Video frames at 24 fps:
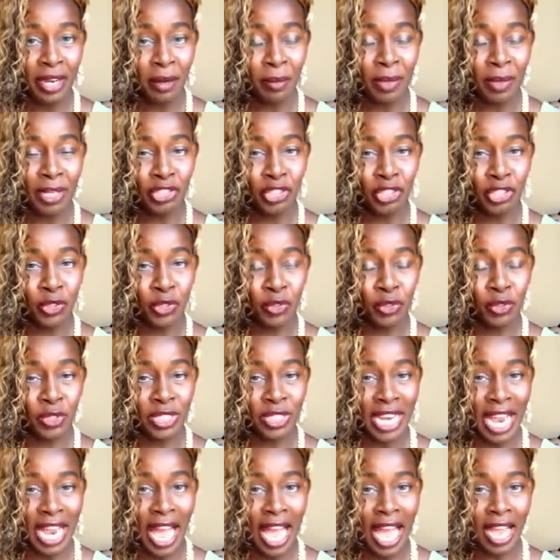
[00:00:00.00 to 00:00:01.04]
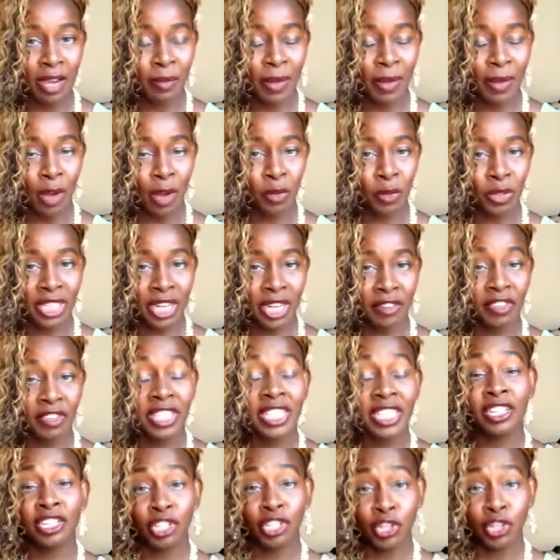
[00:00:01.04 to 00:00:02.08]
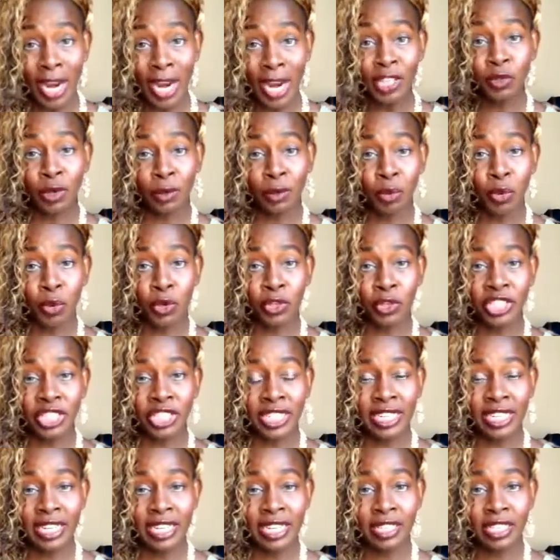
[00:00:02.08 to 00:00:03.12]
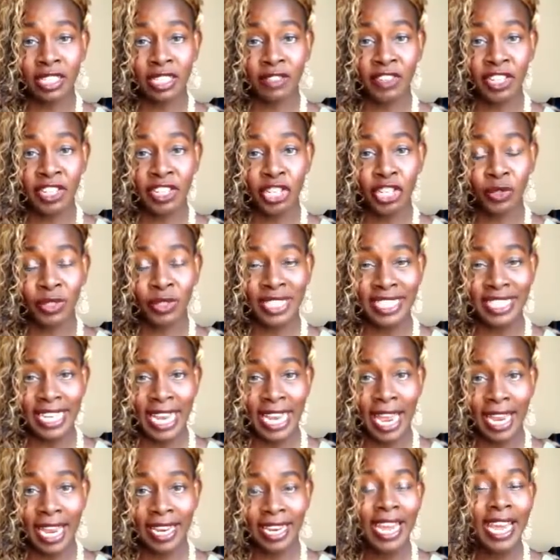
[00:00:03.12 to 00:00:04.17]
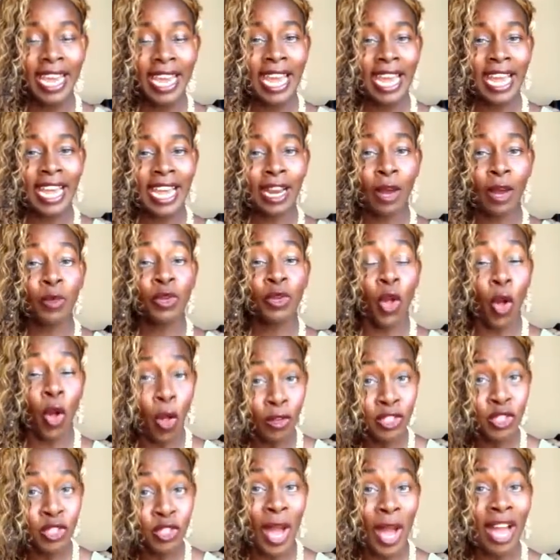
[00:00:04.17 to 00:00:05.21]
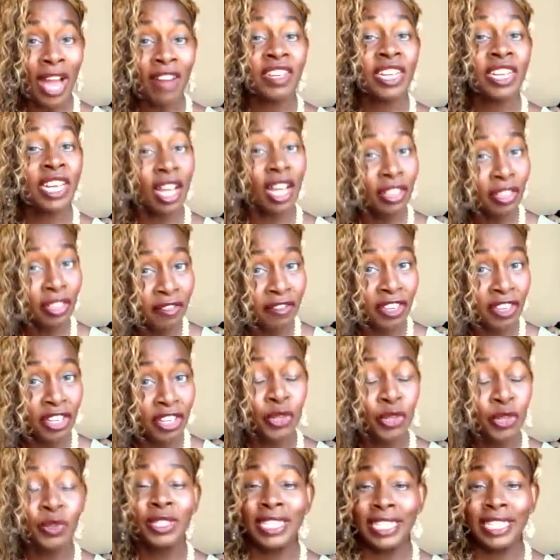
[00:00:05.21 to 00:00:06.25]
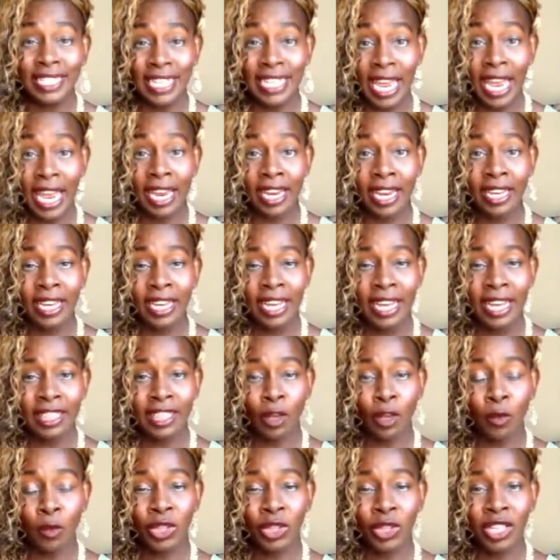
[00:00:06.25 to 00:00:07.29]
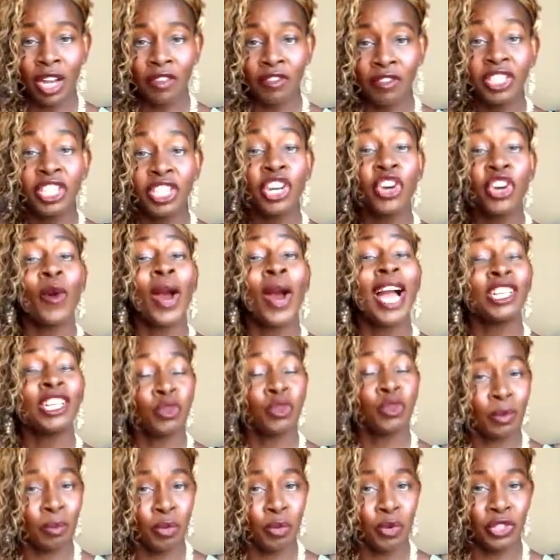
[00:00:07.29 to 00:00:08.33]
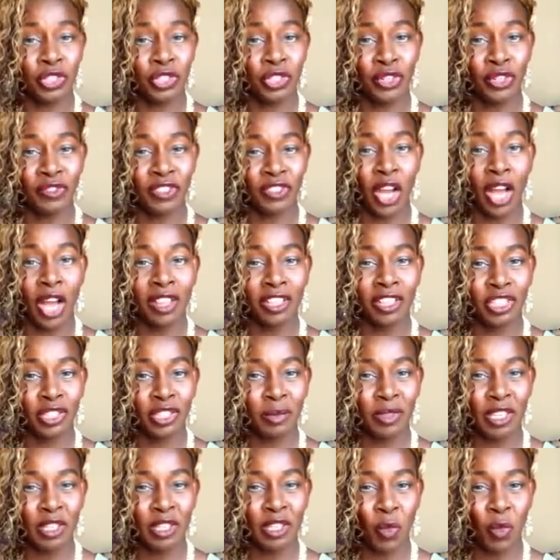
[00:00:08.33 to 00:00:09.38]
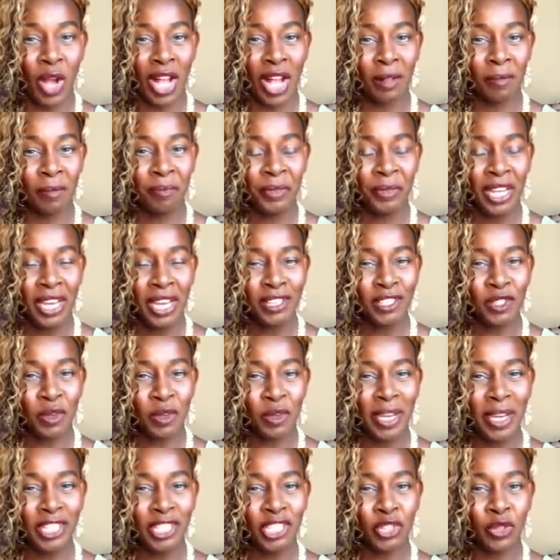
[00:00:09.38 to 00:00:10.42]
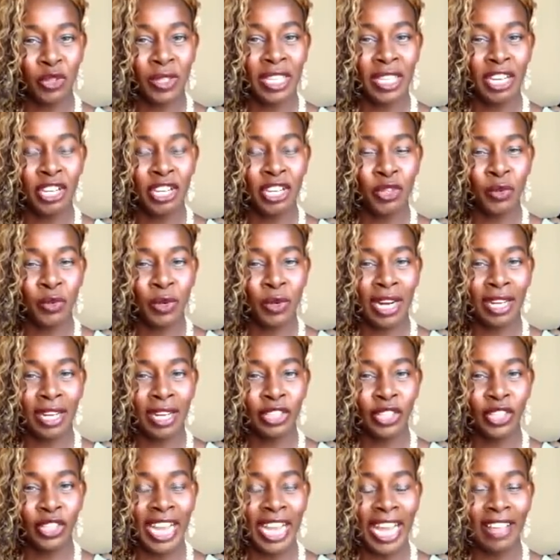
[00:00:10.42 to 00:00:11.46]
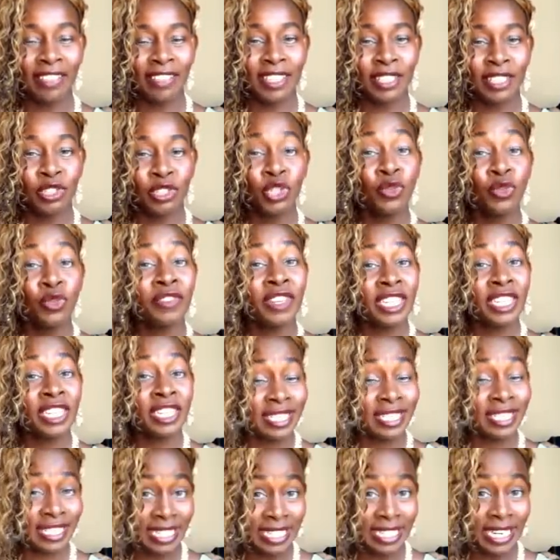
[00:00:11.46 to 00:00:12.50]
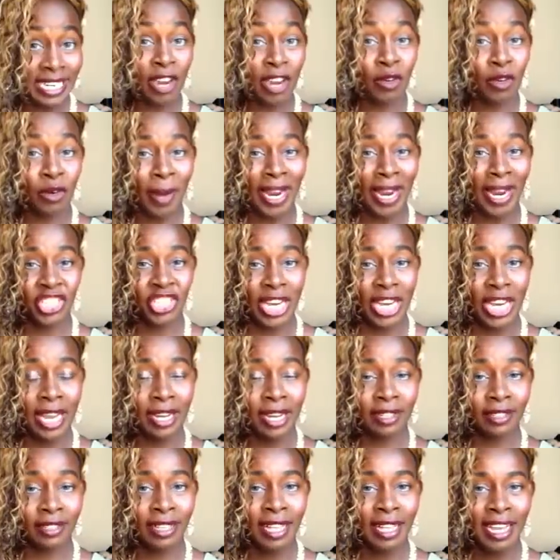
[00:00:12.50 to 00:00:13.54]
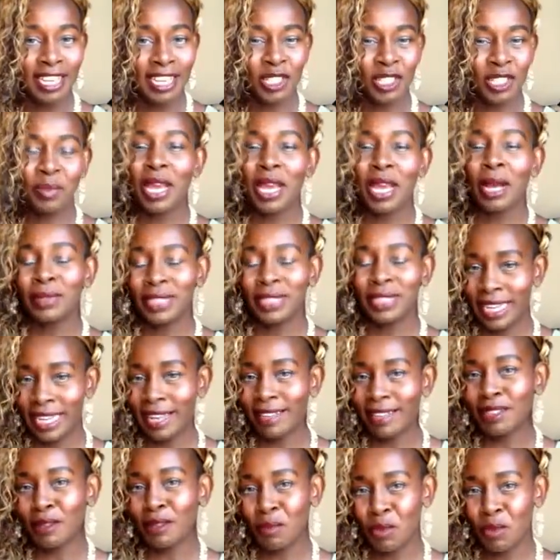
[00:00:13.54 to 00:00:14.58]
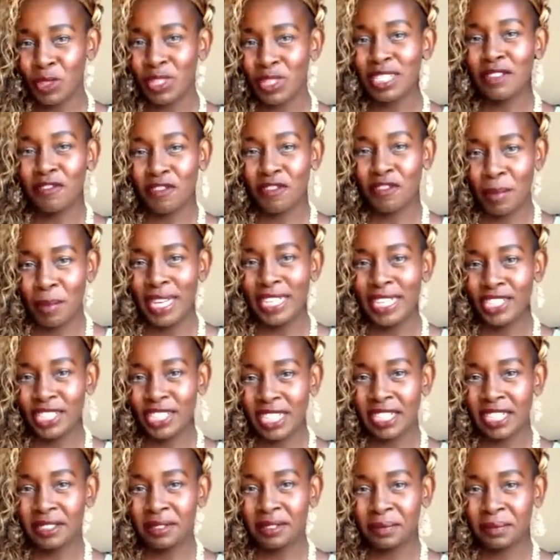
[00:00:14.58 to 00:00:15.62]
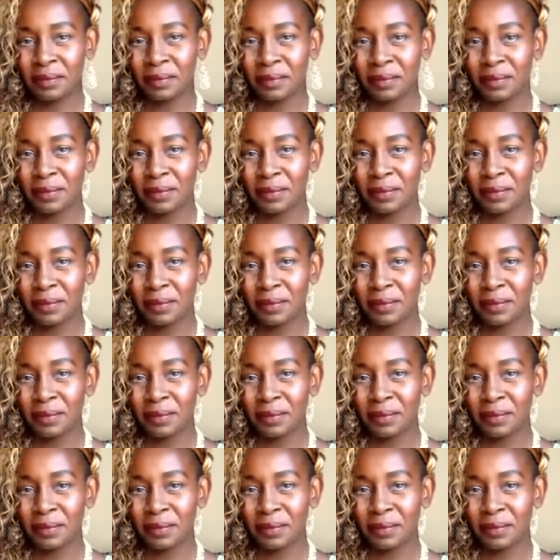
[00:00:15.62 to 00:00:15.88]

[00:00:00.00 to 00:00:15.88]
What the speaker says: but due to time, I will cover the undergraduate portion in this video today, and I will also have another video today that will cover the graduate portion of scholarships as well. So make sure that you look at these two videos today on my channel to be able to get the most information.